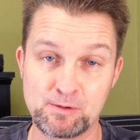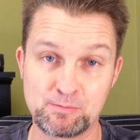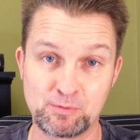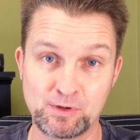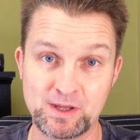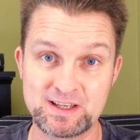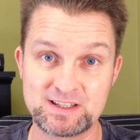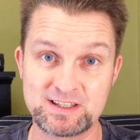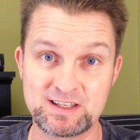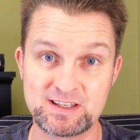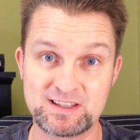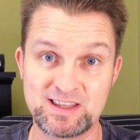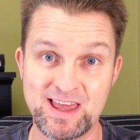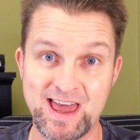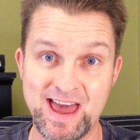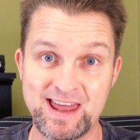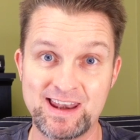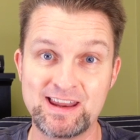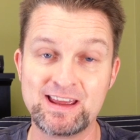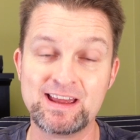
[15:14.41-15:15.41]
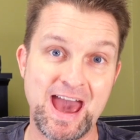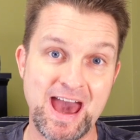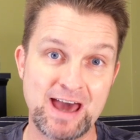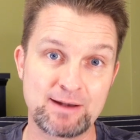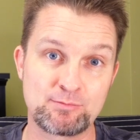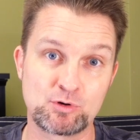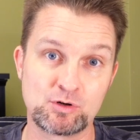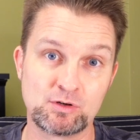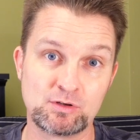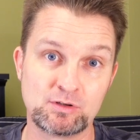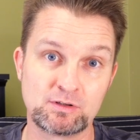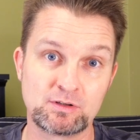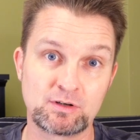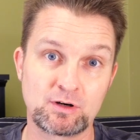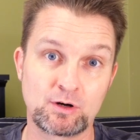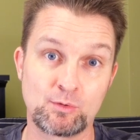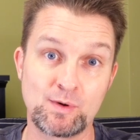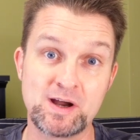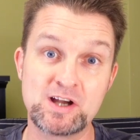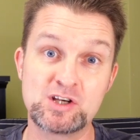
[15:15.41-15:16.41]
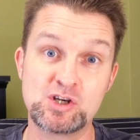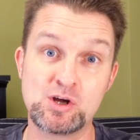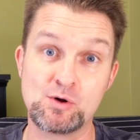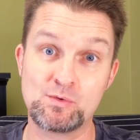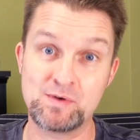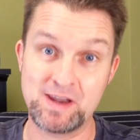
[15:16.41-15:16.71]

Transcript: of places that Admiral Horatio